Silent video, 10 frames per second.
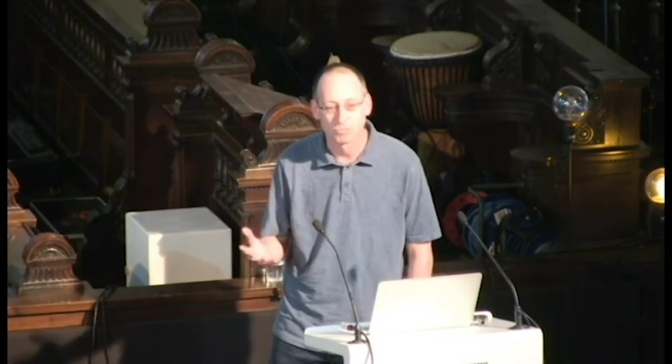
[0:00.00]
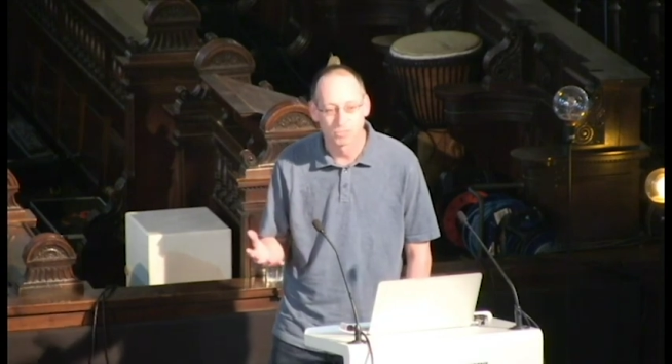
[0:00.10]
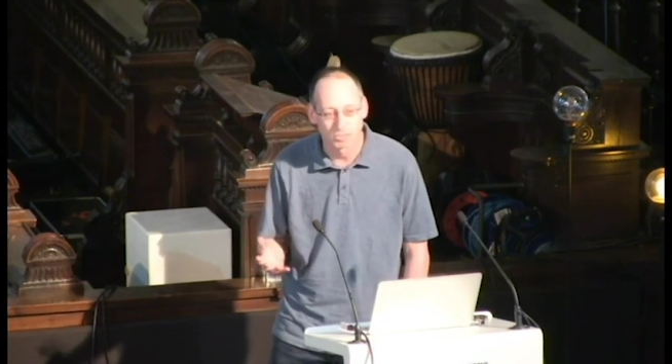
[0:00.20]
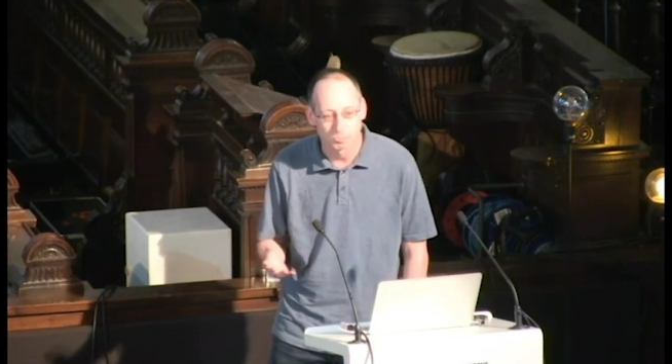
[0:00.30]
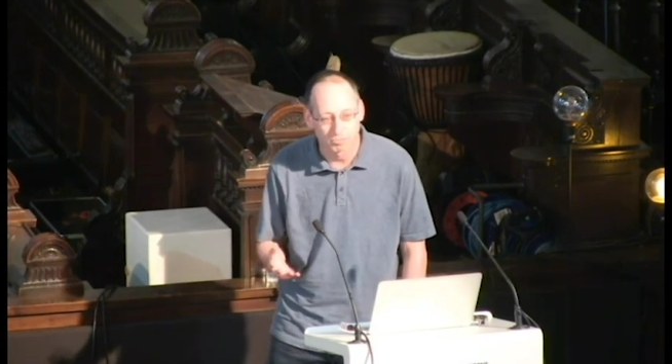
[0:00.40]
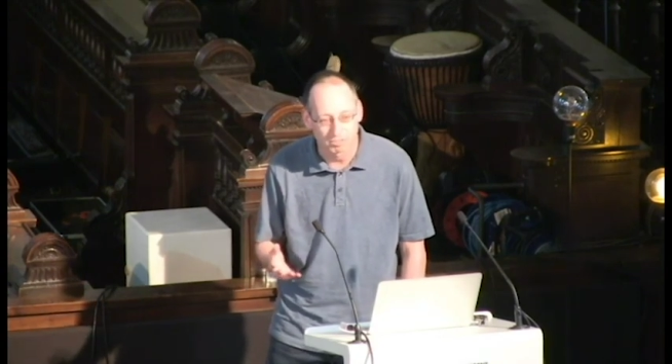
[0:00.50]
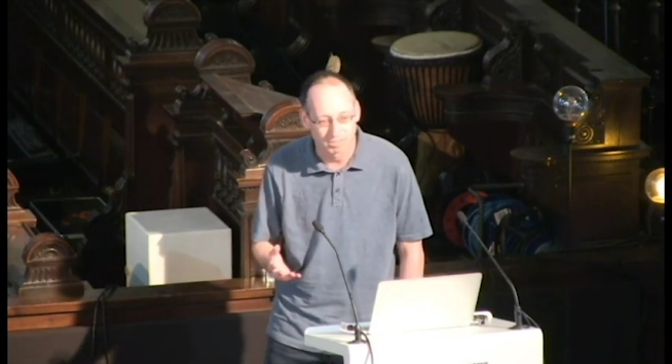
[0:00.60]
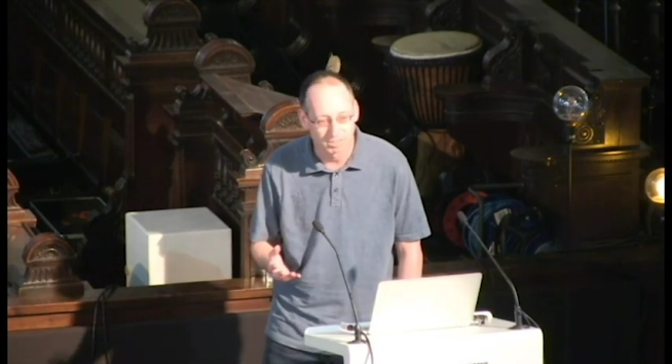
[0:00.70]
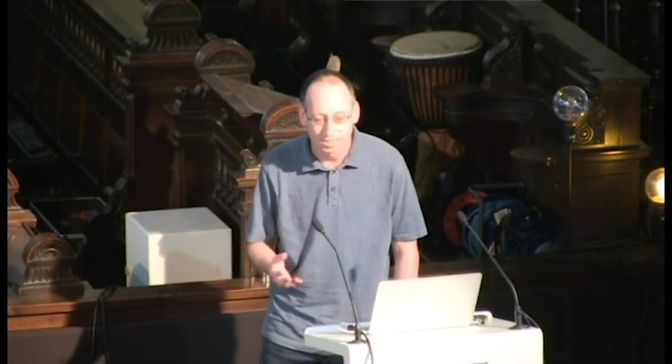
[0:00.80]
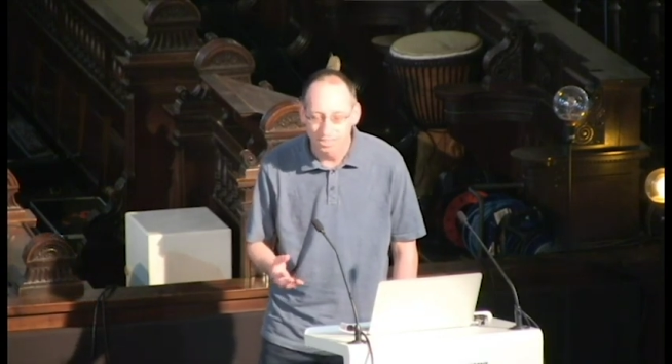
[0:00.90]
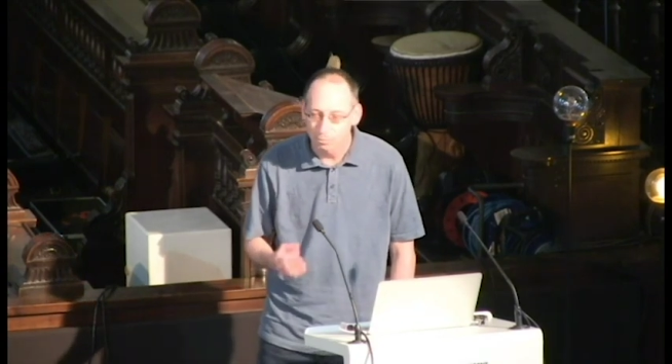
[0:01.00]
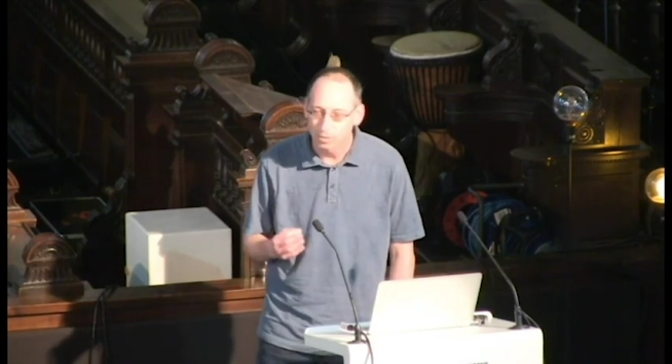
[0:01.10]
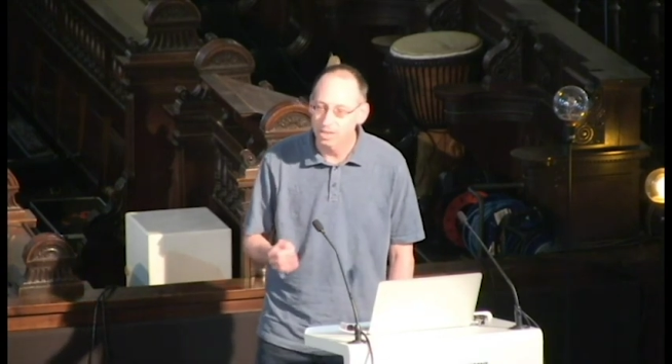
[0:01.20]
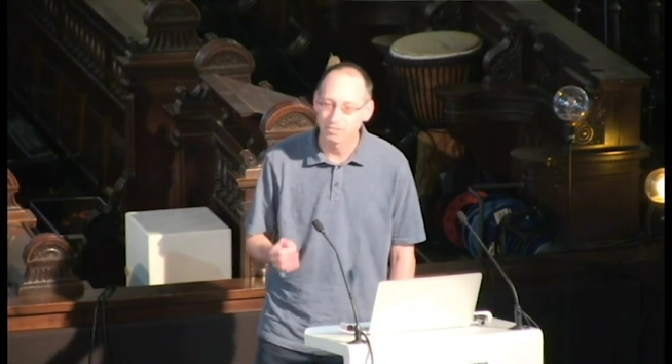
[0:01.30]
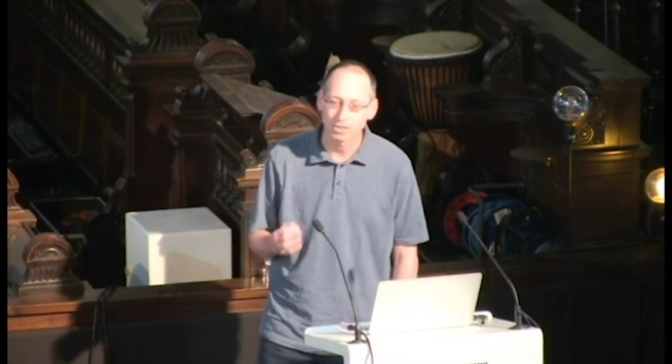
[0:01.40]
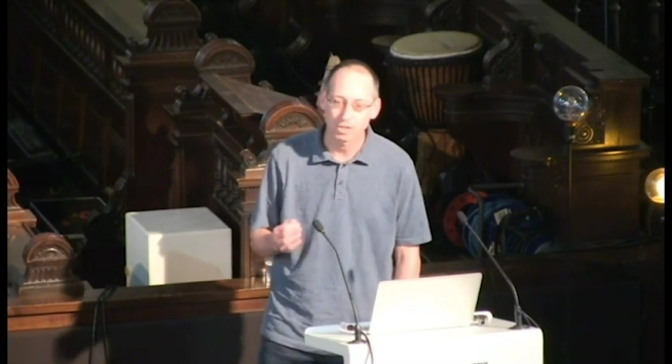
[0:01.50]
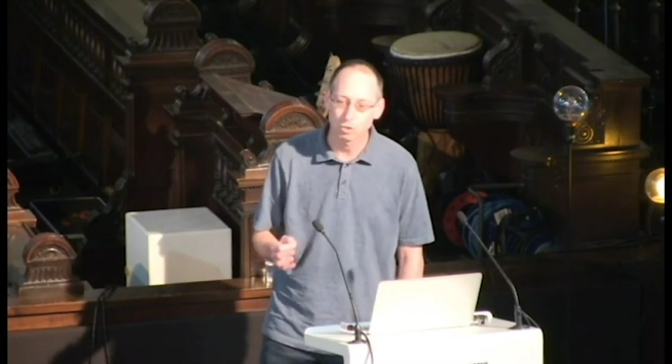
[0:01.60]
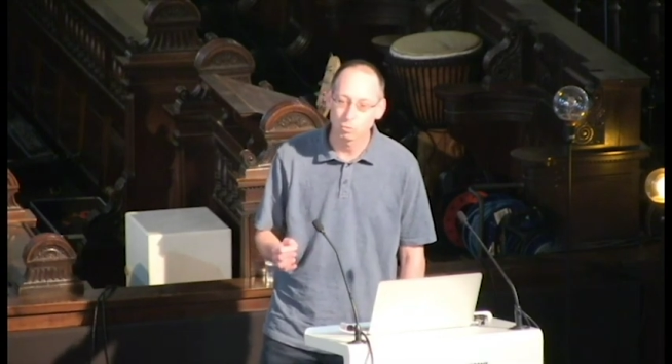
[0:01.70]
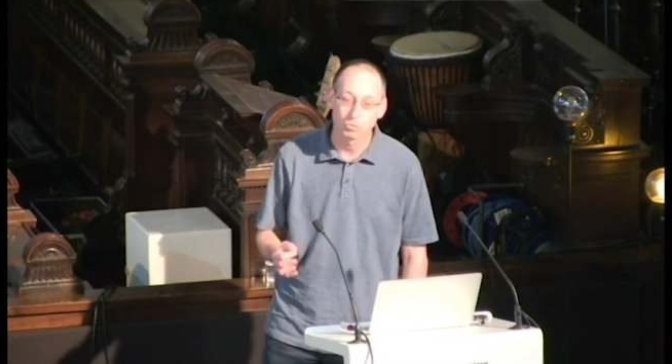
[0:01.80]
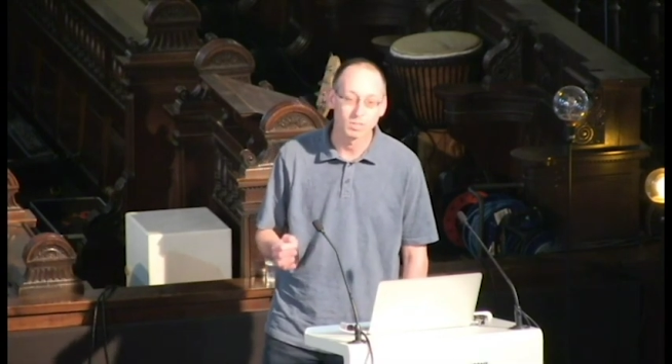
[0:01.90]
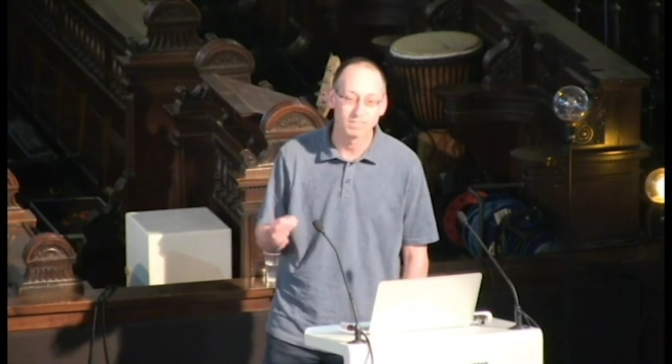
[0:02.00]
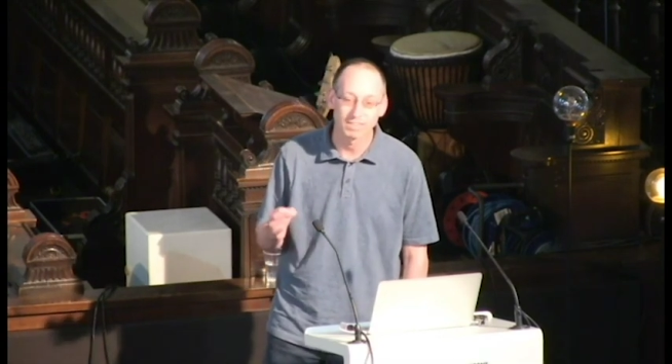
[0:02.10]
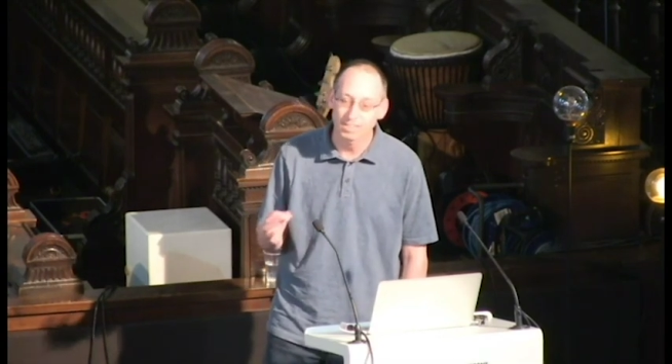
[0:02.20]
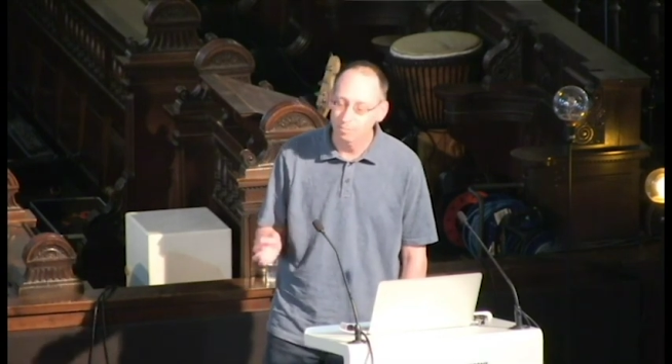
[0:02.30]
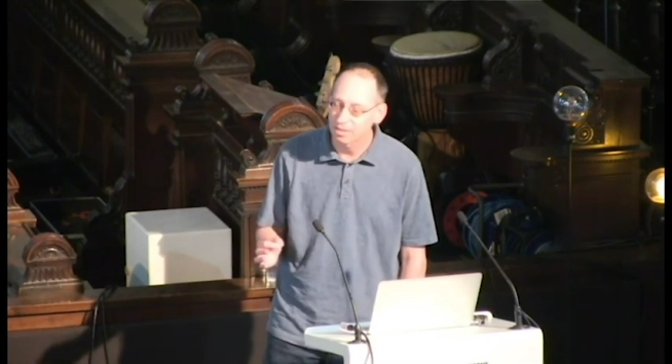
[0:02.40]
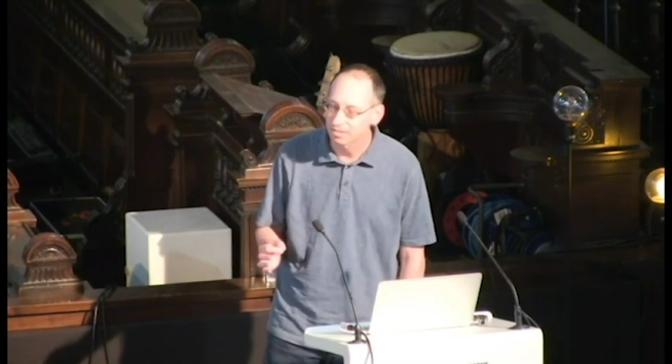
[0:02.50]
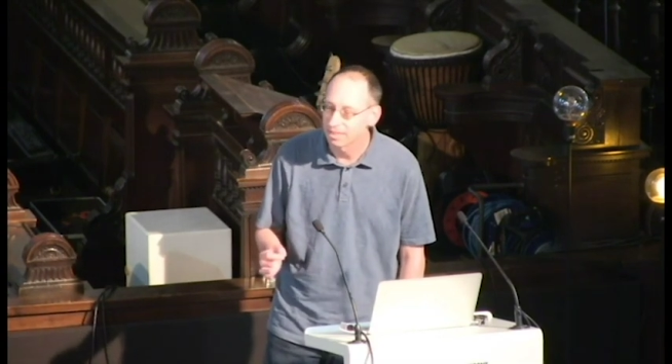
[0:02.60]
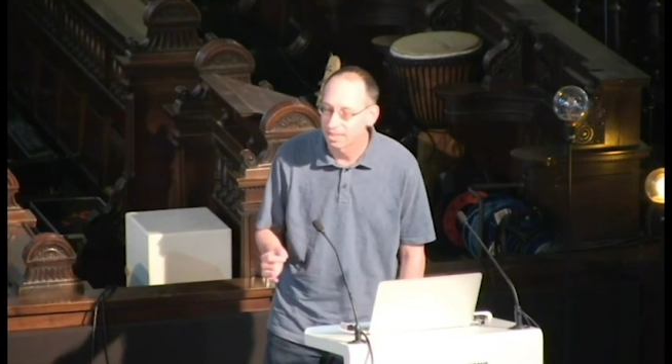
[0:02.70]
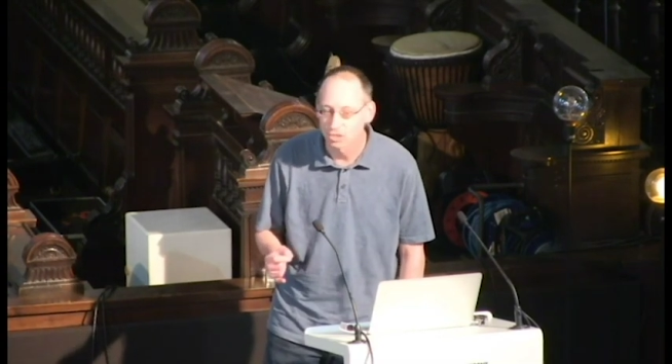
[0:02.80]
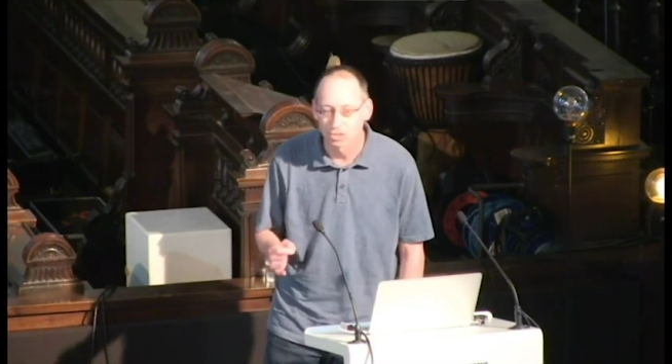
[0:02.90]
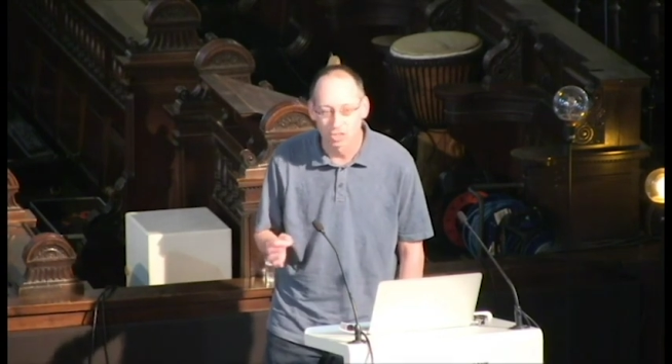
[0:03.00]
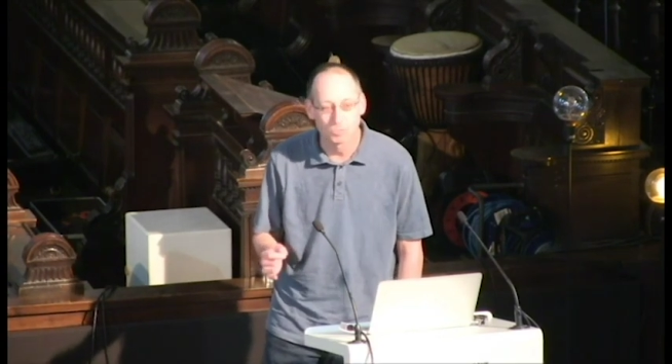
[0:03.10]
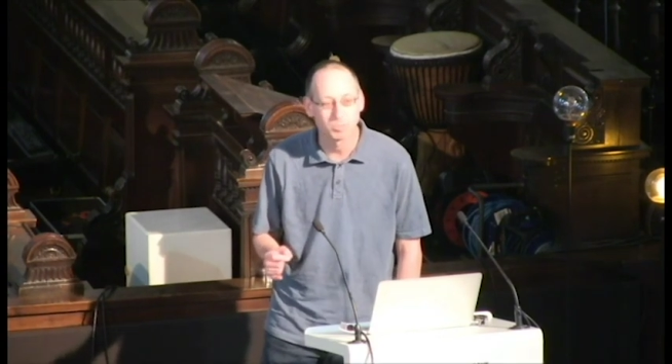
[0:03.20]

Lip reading: We never hold a database connection open between